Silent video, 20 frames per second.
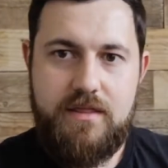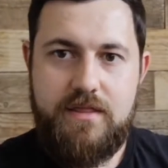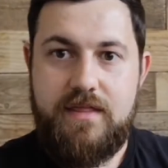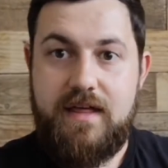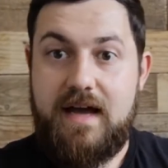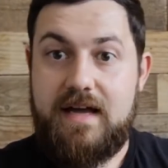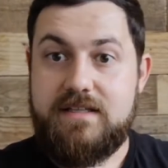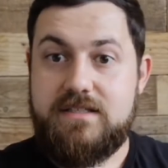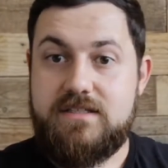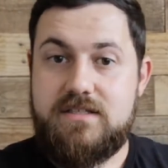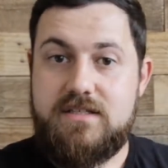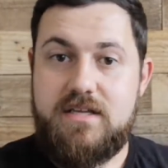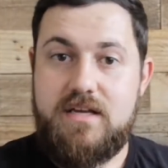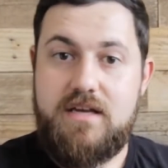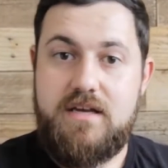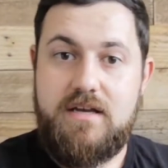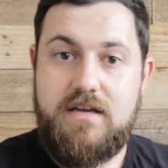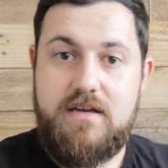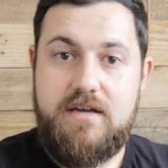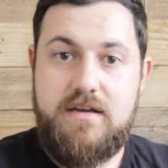That's
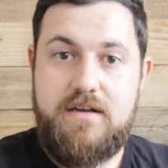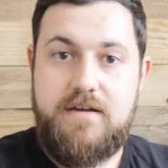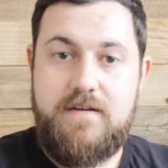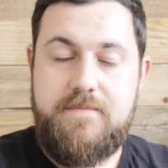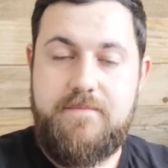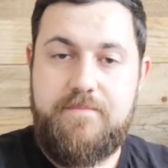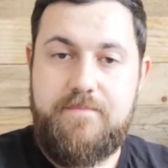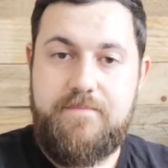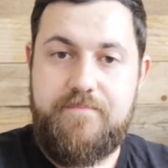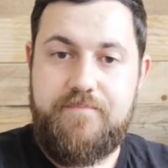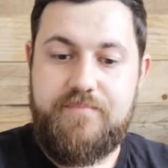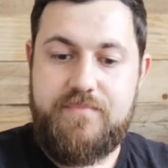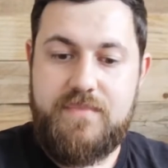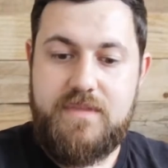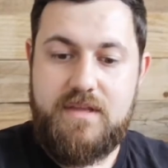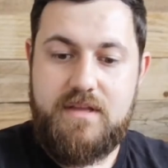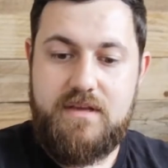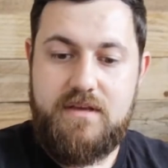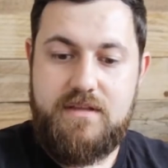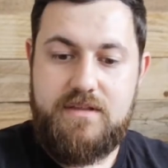
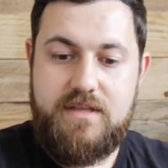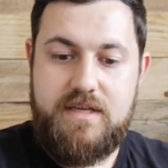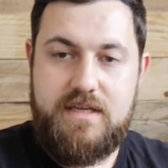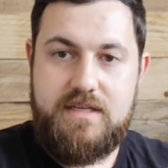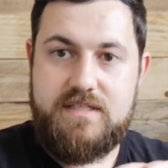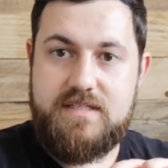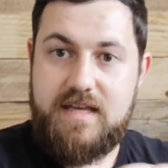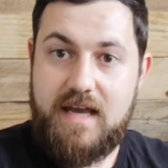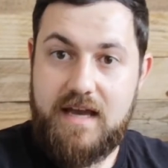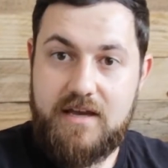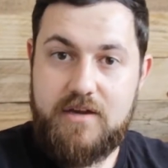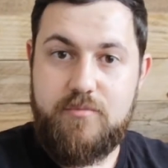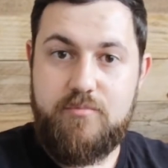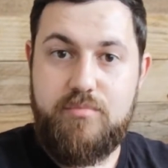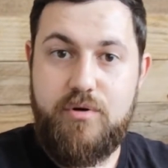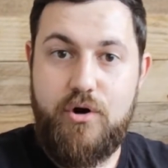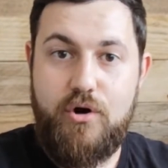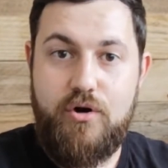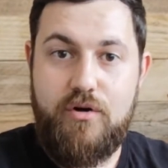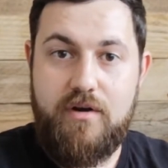the second
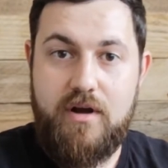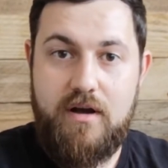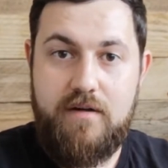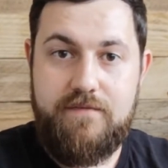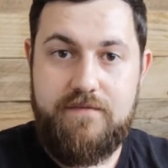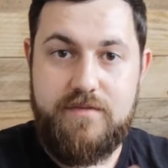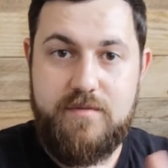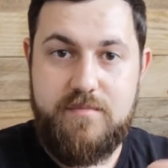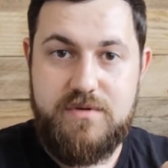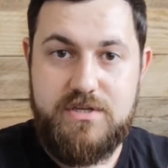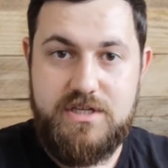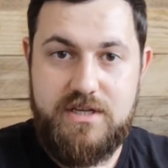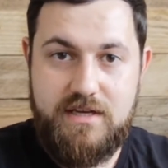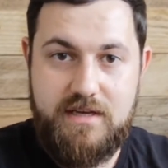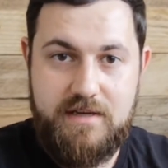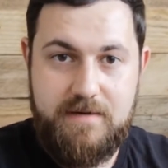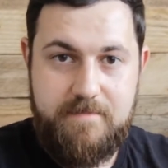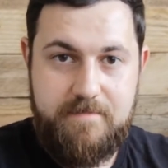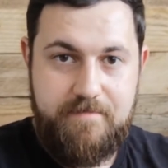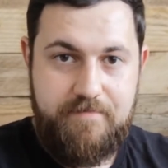pour off the
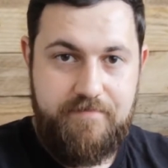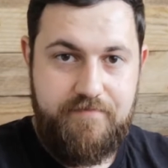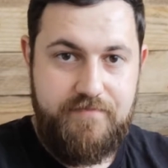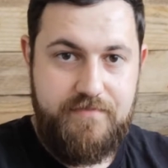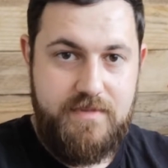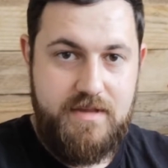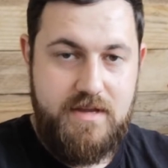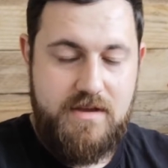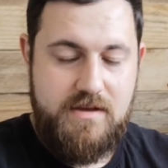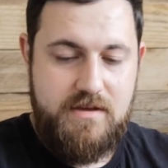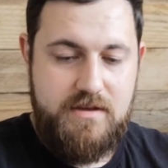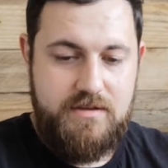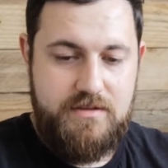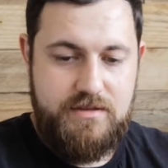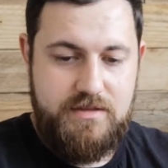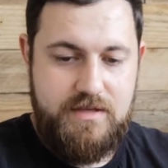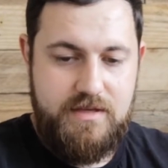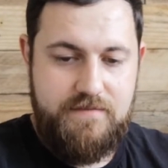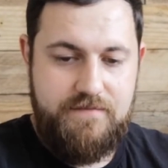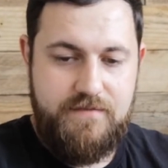machine.
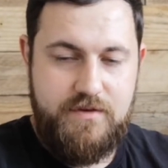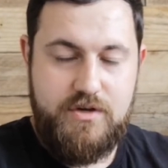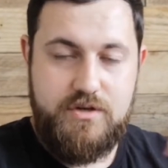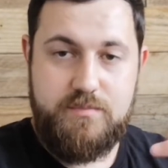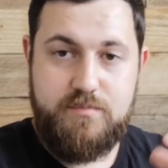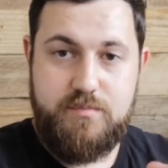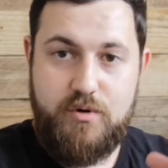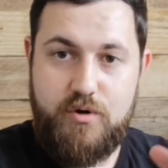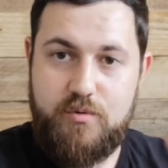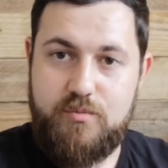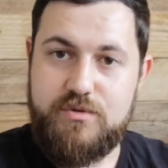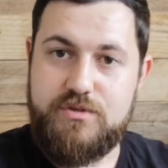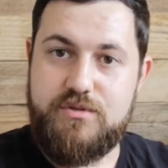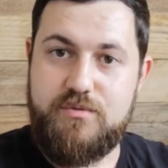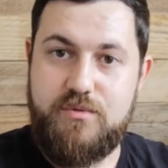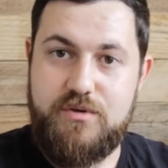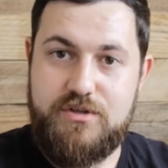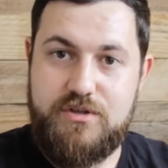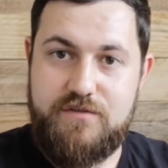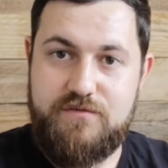The first pour was the
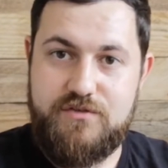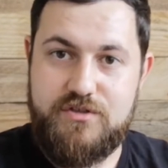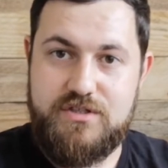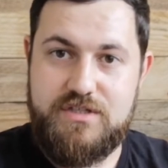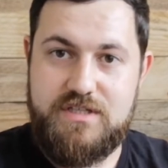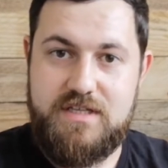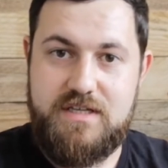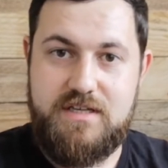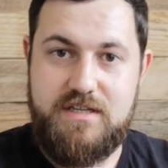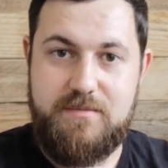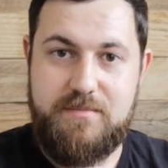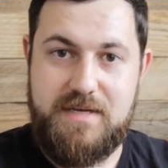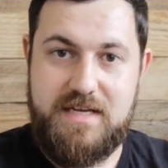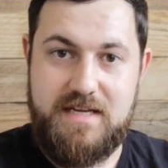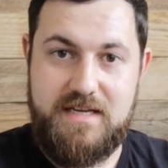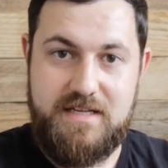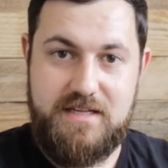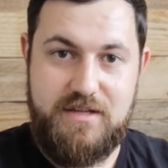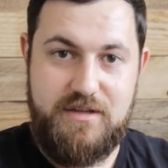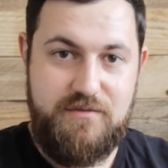one you've just seen at the
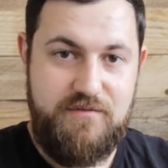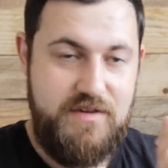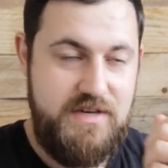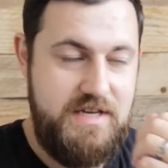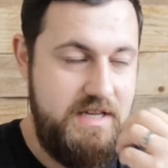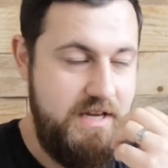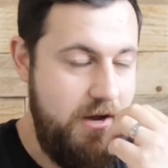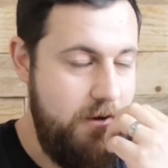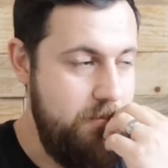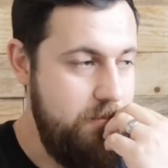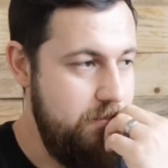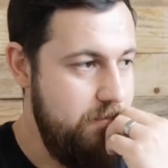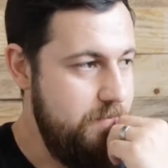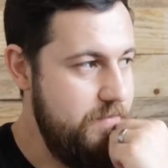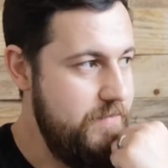beginning of the video.